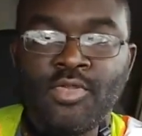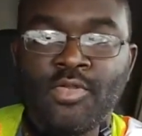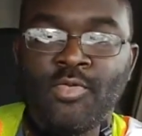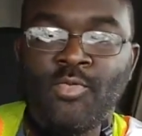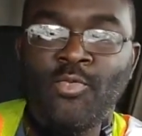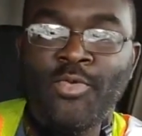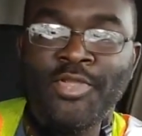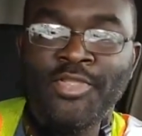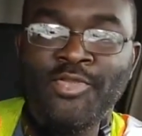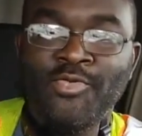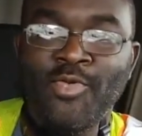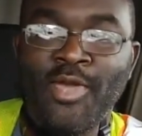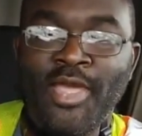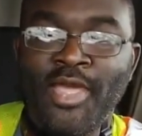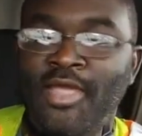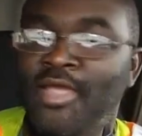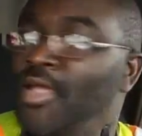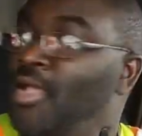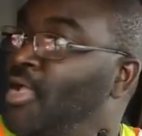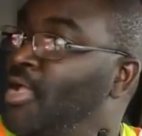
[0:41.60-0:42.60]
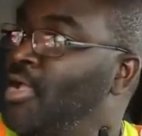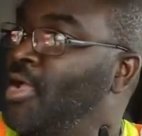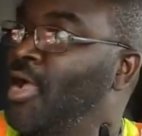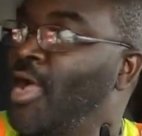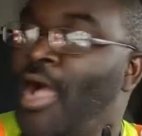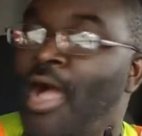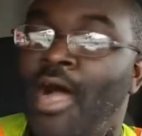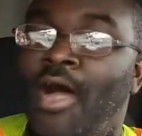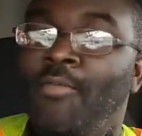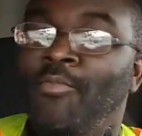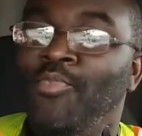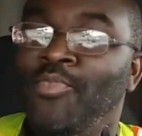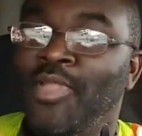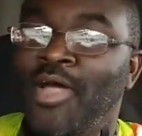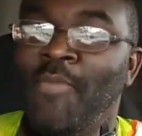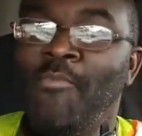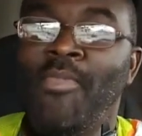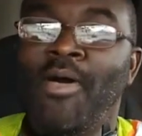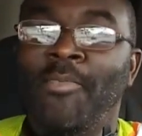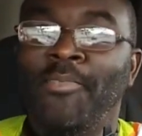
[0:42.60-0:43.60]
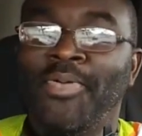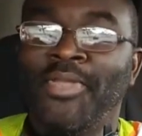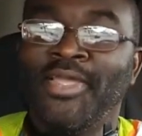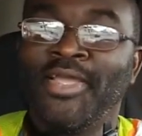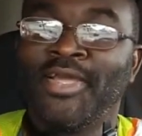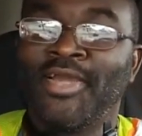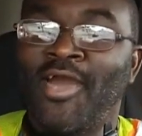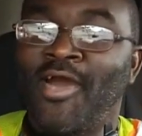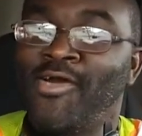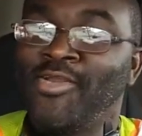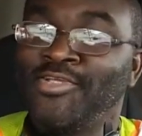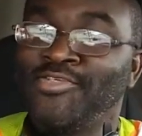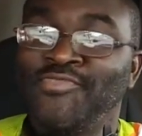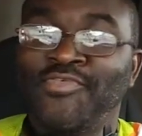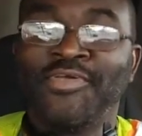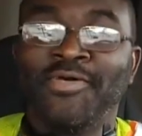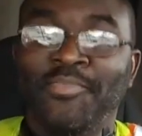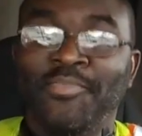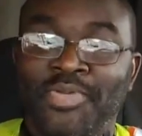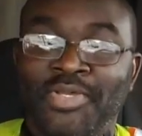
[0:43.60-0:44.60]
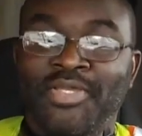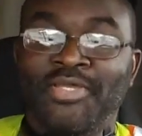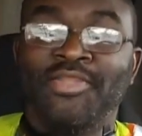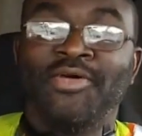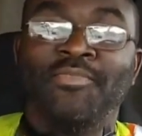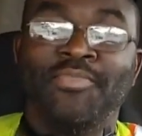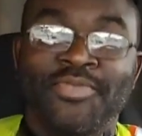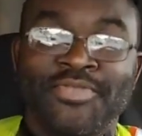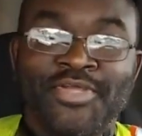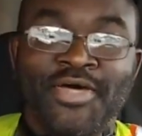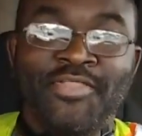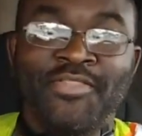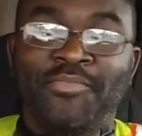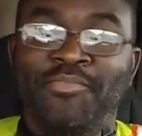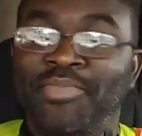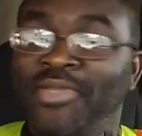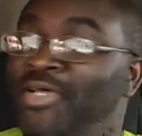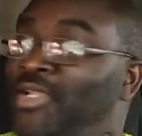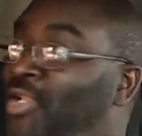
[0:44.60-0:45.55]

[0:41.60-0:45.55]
Where you at? I'm up here in Cartersville picking up another bill